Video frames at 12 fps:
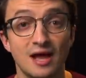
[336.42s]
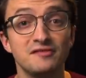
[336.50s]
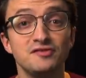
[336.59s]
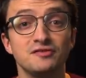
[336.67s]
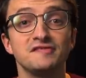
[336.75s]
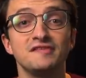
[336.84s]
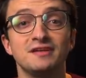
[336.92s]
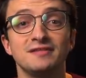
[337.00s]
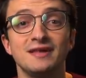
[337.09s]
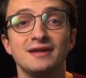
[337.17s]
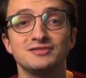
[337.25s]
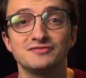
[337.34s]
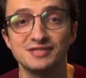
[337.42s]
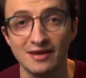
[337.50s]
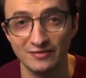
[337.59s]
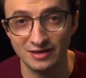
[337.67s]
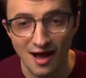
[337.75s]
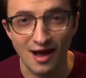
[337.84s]
Now, as you can see, at the age of
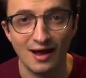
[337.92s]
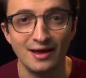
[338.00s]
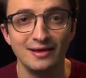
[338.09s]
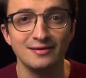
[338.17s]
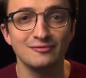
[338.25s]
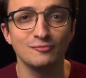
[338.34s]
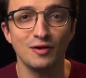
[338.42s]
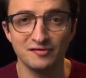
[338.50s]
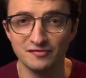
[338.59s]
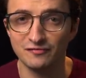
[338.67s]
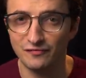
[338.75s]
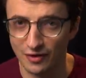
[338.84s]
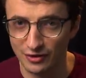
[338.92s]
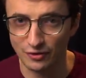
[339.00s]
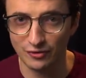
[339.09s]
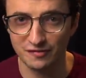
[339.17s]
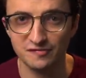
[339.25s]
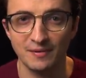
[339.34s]
7, I wasn't very
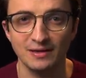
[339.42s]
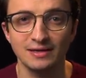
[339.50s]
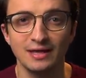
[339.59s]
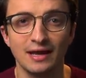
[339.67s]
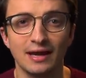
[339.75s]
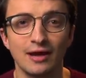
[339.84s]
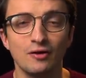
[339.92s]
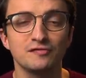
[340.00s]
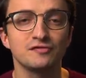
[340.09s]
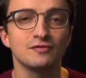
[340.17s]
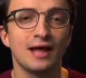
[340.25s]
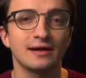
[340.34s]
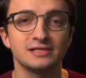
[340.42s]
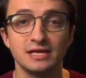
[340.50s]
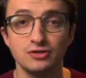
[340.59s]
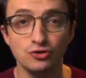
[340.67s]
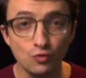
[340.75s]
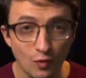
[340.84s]
good at spelling, and I also lacked a
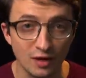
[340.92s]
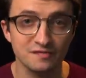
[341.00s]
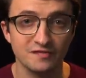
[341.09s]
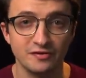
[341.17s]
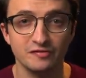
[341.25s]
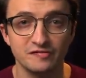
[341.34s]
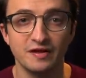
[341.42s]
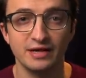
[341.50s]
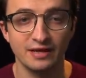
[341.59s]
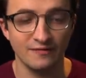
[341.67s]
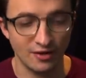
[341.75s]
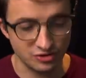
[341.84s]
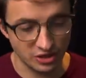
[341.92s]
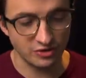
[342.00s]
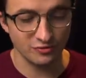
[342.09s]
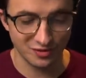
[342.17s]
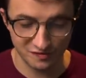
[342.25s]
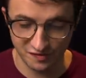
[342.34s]
nuanced understanding of how
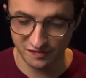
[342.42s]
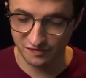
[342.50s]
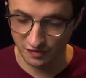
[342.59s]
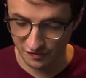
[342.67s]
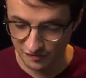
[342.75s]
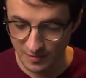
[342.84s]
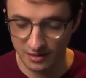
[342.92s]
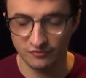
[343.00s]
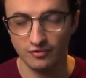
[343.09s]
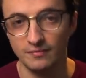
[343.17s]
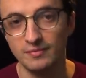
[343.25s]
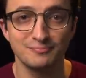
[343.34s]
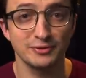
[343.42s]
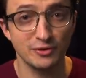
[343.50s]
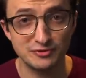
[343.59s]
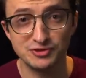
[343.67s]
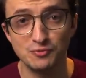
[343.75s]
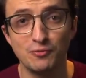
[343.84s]
gender exists on a spectrum, but
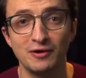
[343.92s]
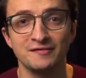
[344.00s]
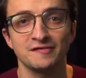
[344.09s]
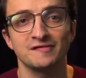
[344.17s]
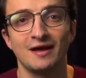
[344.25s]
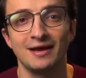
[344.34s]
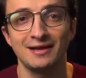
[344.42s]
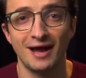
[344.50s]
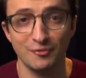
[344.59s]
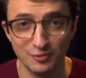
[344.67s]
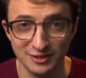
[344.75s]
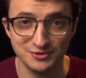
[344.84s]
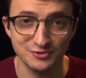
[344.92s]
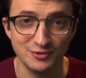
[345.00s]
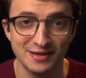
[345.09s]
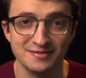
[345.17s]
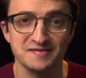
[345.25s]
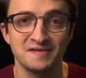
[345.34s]
those two points aside, I really do
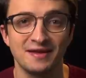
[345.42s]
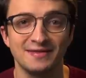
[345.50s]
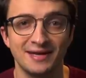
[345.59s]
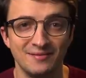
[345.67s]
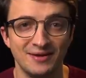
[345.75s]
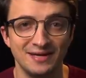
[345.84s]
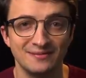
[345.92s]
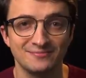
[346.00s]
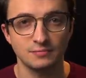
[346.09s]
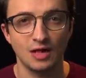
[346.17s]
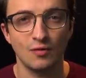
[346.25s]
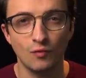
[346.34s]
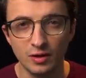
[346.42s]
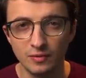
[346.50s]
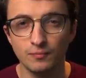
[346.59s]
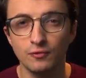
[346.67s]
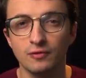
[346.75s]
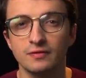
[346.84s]
like the sign that I made. Now, one
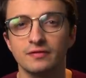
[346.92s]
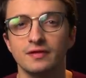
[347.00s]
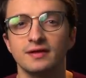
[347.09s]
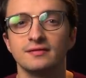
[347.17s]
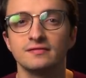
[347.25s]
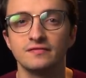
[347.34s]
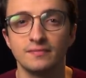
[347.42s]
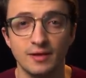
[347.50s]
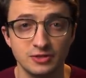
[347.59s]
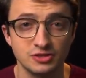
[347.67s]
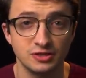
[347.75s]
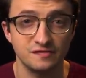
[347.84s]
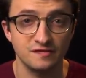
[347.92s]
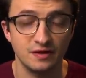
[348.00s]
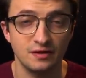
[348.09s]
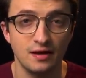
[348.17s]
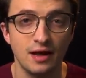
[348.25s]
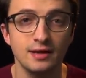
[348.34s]
important thing to mention is
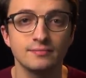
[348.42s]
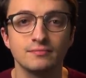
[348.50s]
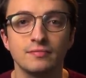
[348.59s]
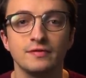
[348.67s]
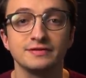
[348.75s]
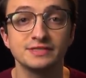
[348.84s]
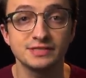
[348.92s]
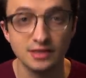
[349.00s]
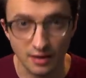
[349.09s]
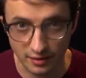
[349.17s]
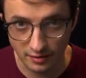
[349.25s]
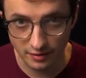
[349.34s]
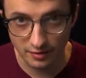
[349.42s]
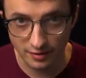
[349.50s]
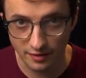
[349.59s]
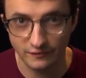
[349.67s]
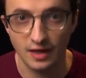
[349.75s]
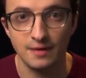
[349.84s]
that I am the son
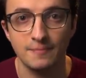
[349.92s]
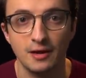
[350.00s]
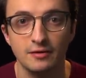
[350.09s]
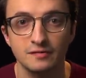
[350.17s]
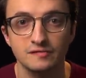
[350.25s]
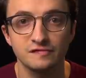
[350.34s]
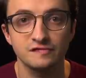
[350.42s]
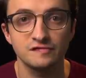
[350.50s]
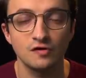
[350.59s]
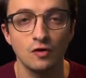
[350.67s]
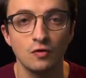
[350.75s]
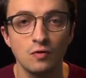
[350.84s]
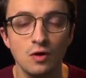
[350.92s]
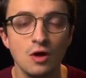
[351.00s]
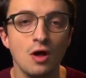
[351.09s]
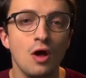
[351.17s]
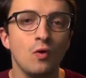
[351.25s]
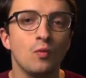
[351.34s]
of gay parents. So
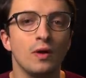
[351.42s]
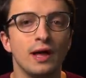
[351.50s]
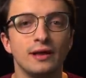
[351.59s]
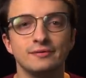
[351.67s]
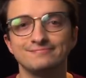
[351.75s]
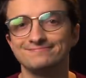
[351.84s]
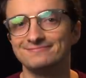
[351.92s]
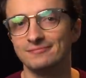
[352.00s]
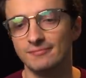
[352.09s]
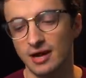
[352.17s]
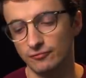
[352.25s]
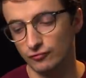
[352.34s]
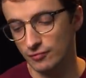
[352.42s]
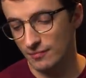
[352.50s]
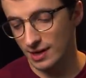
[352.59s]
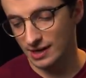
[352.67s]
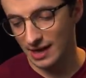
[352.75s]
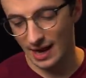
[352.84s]
when my
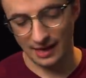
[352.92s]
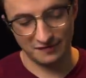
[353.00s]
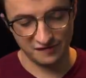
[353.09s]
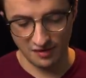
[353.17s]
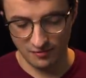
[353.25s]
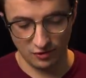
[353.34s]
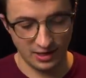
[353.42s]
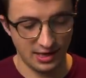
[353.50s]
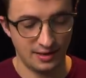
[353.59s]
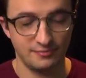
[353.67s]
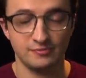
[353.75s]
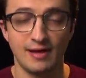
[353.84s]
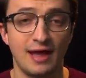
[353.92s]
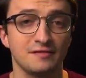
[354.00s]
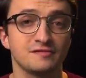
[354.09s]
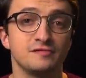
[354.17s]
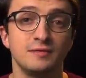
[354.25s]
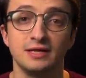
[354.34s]
roommate at summer camp
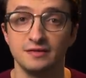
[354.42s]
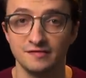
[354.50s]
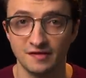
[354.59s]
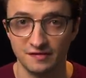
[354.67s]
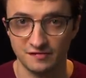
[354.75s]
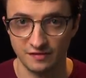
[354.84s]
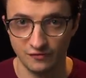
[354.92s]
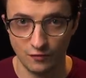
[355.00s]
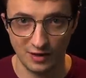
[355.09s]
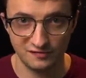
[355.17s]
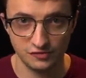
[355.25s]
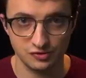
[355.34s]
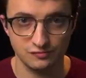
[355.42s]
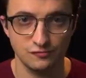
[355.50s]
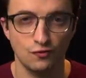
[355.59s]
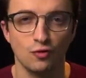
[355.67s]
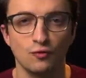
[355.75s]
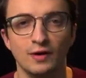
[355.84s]
asks me an insensitive question,
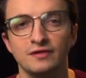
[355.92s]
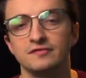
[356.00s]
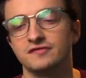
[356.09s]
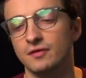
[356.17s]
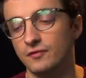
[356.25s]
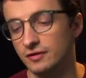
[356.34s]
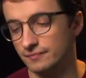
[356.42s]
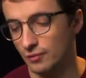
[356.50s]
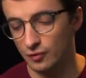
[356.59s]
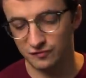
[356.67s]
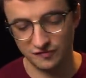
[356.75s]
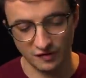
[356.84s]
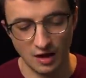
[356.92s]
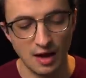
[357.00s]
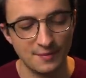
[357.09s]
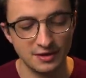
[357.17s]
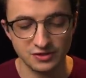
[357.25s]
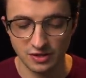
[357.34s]
or when someone posts a
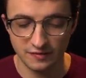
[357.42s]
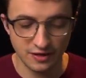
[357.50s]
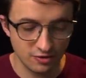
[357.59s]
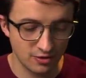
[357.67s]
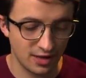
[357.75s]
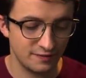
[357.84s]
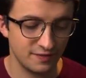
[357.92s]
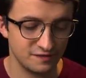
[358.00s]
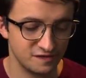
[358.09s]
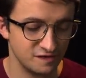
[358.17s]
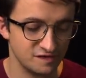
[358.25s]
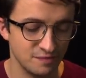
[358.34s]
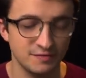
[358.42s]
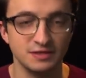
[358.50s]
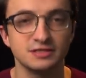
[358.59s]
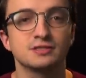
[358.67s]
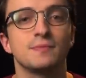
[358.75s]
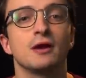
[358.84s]
comment on the internet that says something
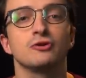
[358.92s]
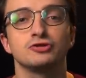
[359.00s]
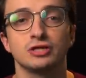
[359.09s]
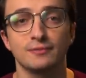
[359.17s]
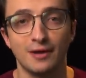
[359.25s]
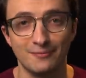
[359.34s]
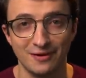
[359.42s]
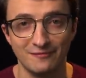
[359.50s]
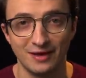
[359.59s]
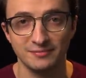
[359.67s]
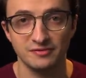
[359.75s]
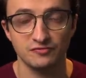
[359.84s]
disparaging about my family